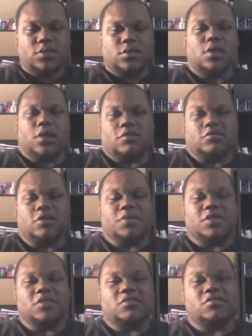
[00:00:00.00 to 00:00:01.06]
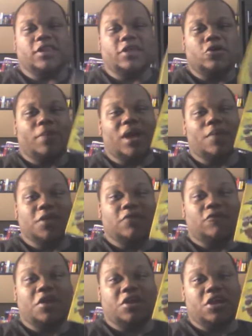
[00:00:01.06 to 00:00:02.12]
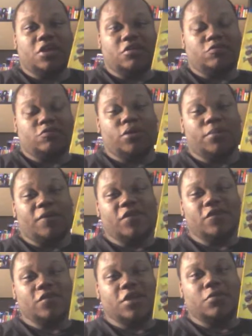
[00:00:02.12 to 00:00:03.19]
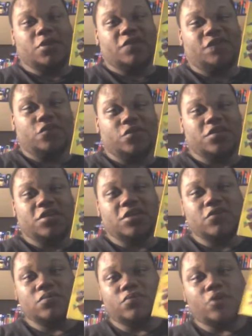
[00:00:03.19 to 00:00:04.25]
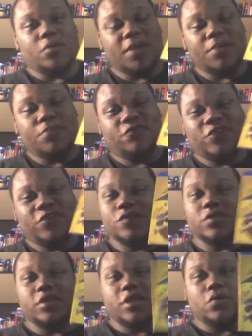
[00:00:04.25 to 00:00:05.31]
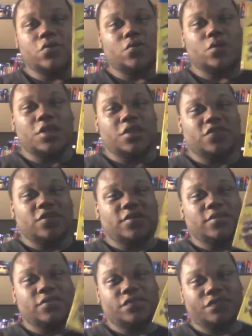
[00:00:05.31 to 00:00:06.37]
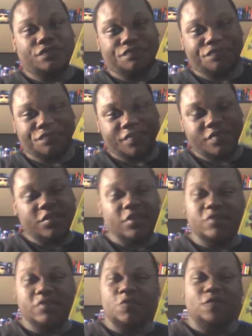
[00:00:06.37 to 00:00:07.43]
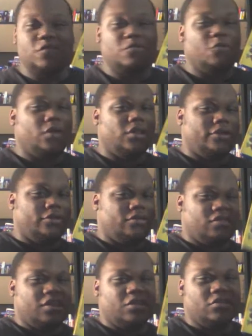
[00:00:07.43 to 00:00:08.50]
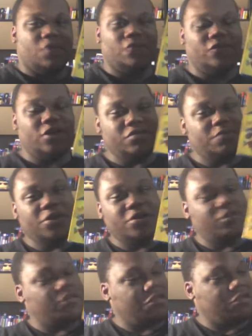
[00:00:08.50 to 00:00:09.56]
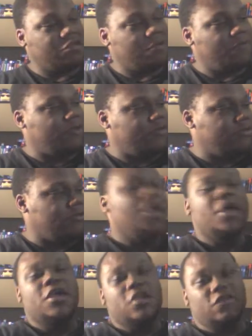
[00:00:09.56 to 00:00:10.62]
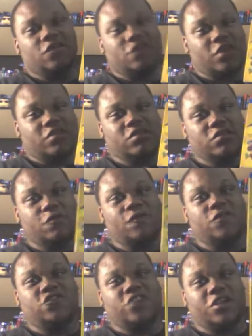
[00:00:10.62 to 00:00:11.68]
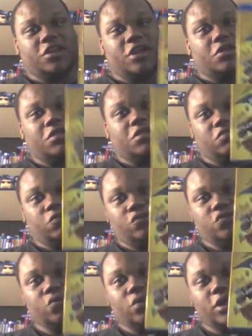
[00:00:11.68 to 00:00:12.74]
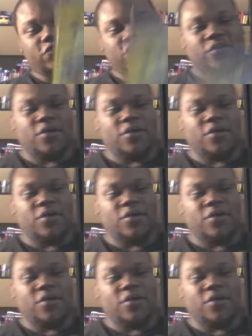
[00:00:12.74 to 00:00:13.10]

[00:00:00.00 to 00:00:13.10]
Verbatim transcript: Next up is the Lego Batman, and right now this is probably my favorite animated film of the year and probably my favorite Lego anything. This movie is more hilarious the second time around. It's better the second time around. So if you have not seen this movie, check it out. It's worth the watch.